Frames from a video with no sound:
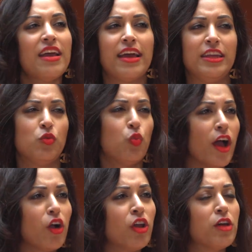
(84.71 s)
and he'd
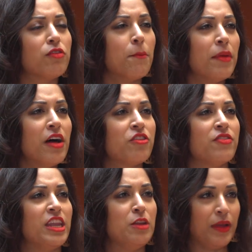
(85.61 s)
work on it for months, and
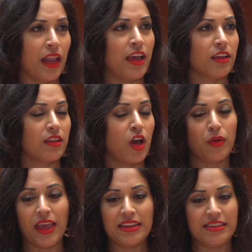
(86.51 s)
then he'd be like,
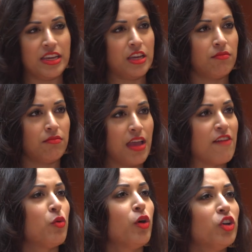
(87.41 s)
okay team,
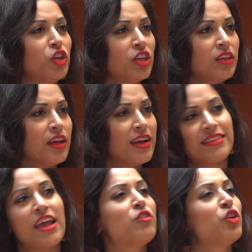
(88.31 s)
everyone good? Because
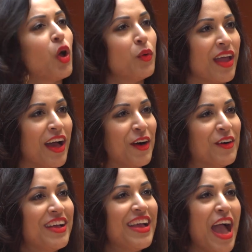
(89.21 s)
I have to go now.